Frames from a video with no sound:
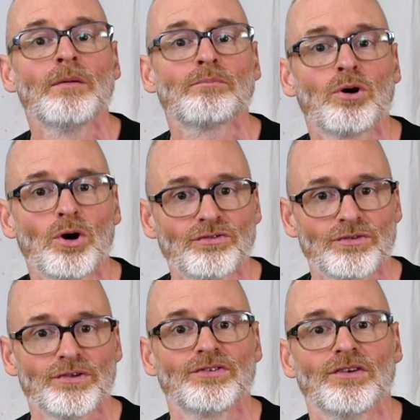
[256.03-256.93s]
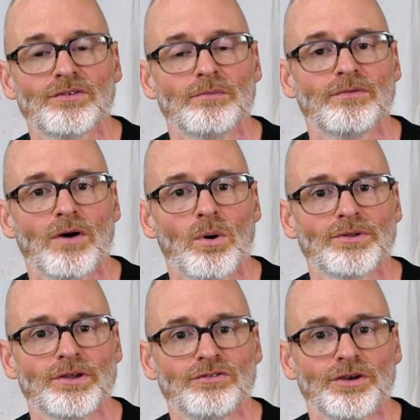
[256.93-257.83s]
push the system
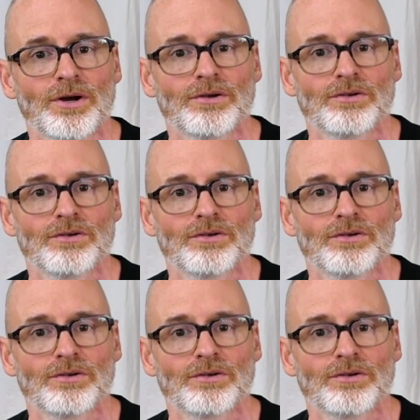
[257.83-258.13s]
forward this year.